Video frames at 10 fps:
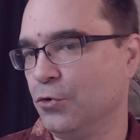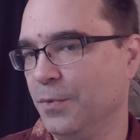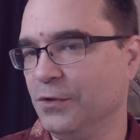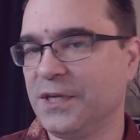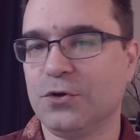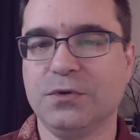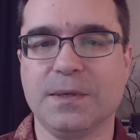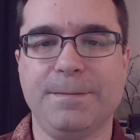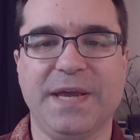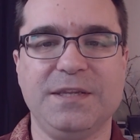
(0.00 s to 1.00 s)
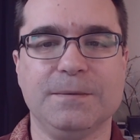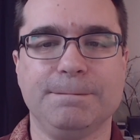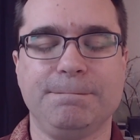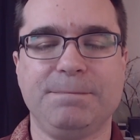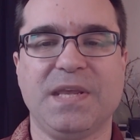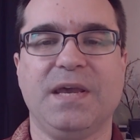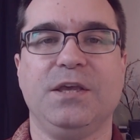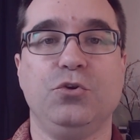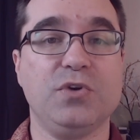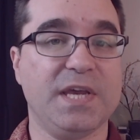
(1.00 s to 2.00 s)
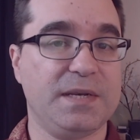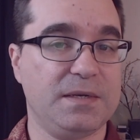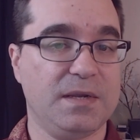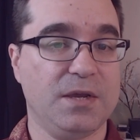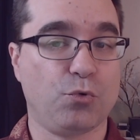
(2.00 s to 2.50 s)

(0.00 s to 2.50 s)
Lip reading: Building Code Compendium, you can